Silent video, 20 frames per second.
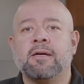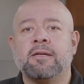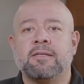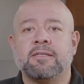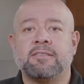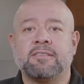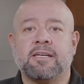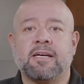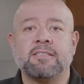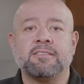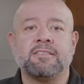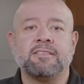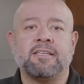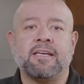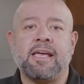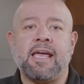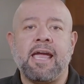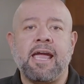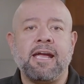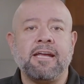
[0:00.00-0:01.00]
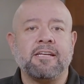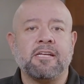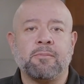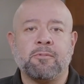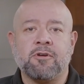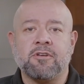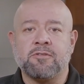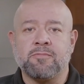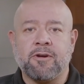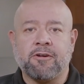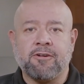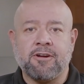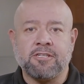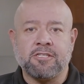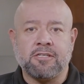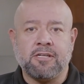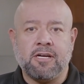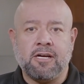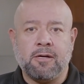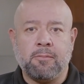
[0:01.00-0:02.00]
discusses the AWS
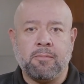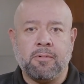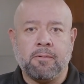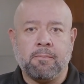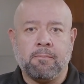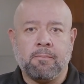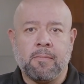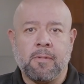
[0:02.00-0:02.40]
Migration Hub.